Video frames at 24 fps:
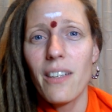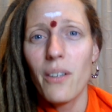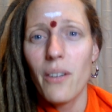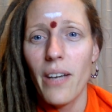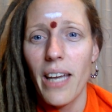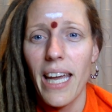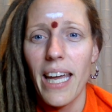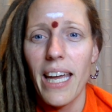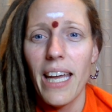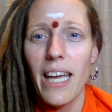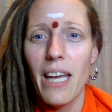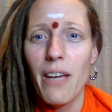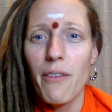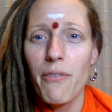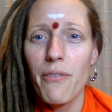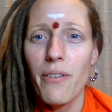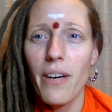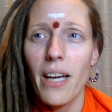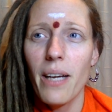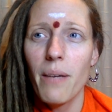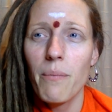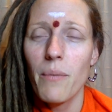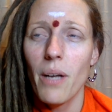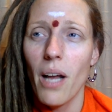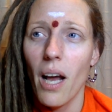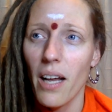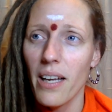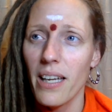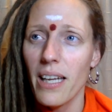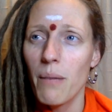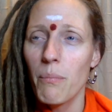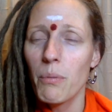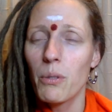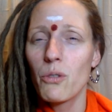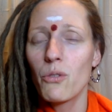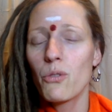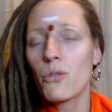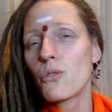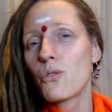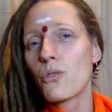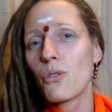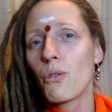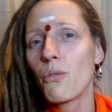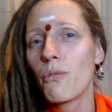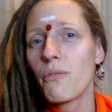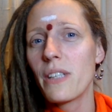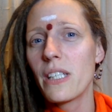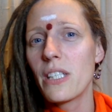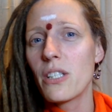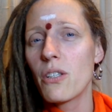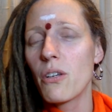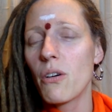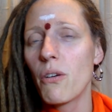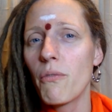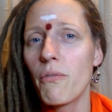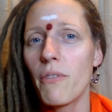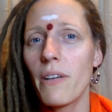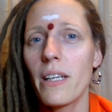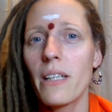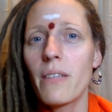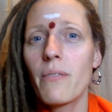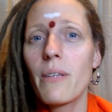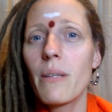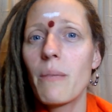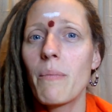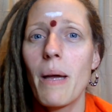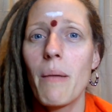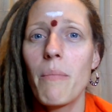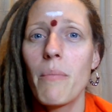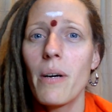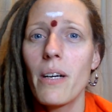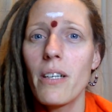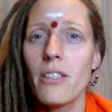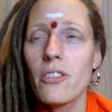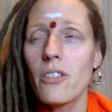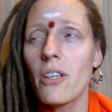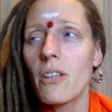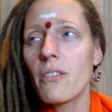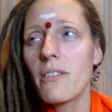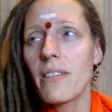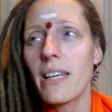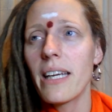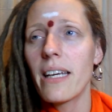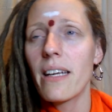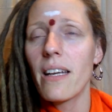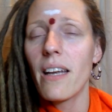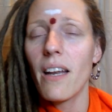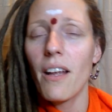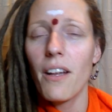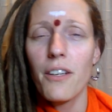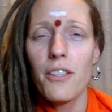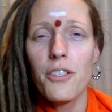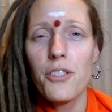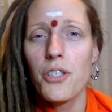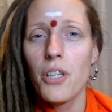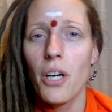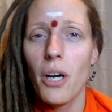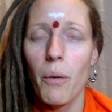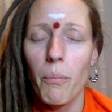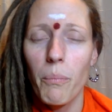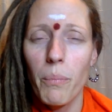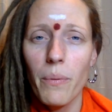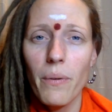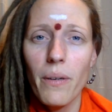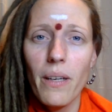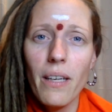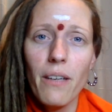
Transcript: okay, if I'm not able to solve this conflict with my boss, I'll take another job.